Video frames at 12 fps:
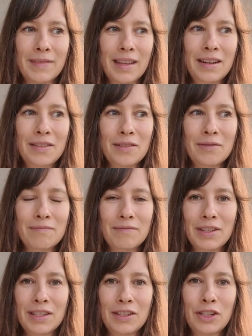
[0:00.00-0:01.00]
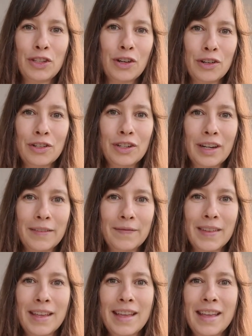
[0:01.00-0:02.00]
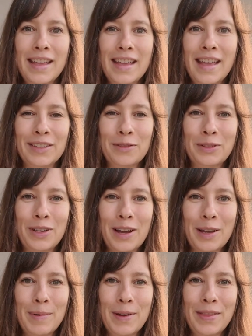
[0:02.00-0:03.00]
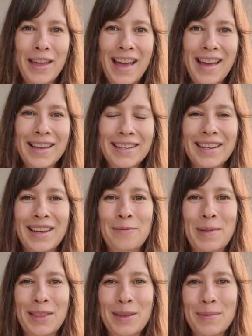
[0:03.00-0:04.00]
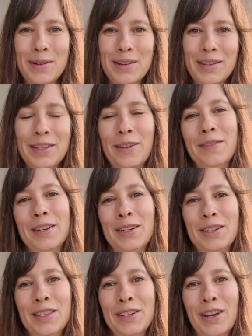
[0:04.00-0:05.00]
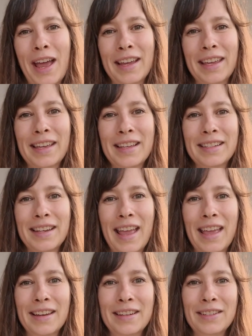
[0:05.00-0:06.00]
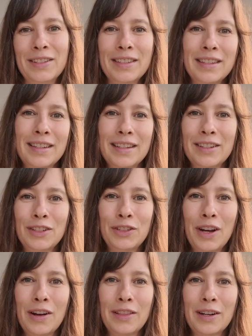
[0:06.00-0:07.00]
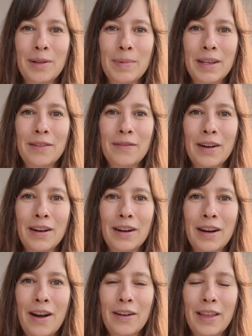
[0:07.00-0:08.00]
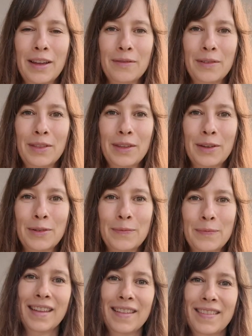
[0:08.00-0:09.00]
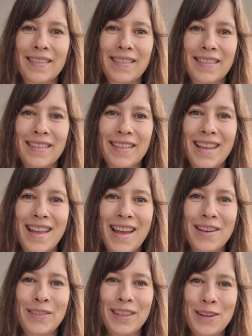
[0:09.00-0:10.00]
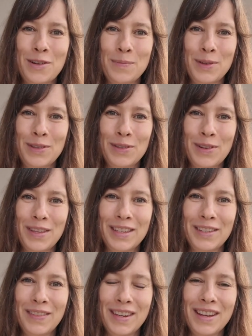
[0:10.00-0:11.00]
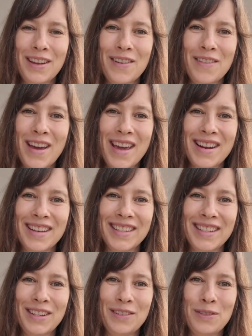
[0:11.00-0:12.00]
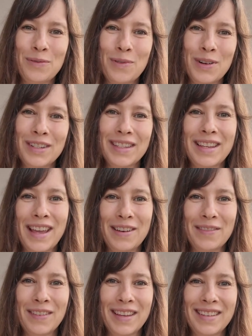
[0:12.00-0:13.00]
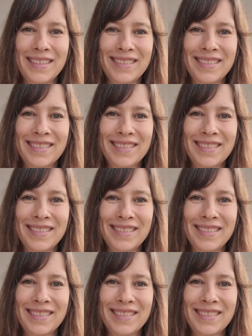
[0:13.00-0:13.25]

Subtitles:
I don't know, just discouraging. So we'll talk about that. I'll make the birds, I'll finish the jacket, and just share a little bit of our life with you. I really hope you enjoy this video, and I'll see you towards the end of it.